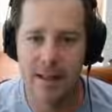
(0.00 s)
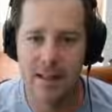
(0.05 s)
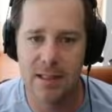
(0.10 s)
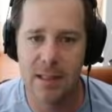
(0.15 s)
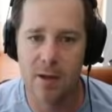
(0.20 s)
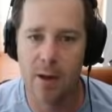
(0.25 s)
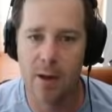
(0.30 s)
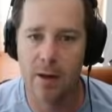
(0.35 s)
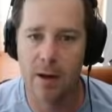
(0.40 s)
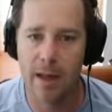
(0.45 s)

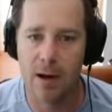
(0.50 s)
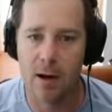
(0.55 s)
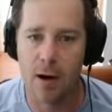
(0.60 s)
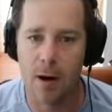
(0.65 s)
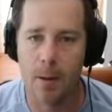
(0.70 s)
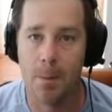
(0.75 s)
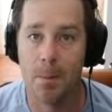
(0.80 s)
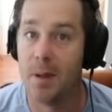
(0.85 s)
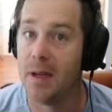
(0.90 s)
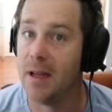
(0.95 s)
go get our
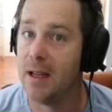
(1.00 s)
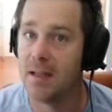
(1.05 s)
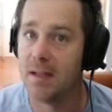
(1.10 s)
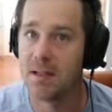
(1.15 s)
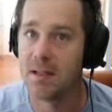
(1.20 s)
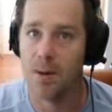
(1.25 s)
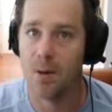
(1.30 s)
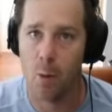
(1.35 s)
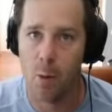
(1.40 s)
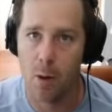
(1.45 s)
pigs
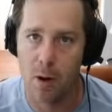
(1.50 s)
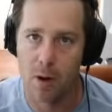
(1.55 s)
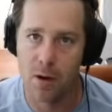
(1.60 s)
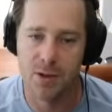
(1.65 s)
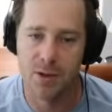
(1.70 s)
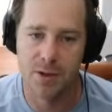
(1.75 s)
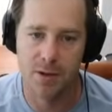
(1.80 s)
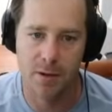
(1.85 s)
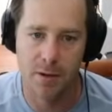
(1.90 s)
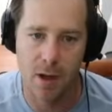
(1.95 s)
some water
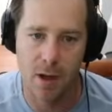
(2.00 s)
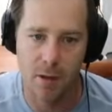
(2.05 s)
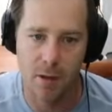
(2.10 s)
soon, though.